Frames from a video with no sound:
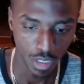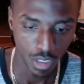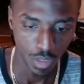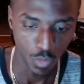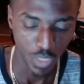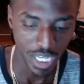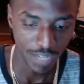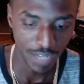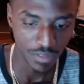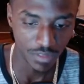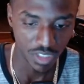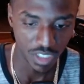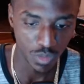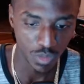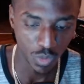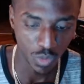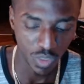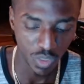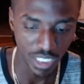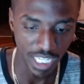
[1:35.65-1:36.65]
When you have
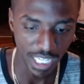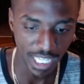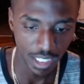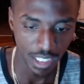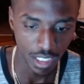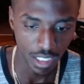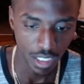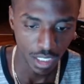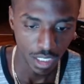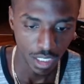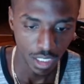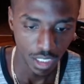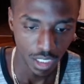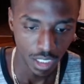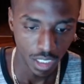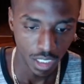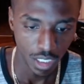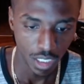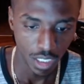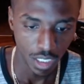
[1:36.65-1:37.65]
zero debt,
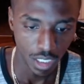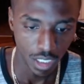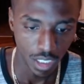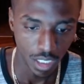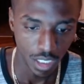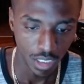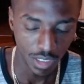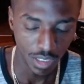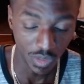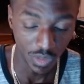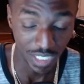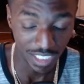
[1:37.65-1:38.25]
don't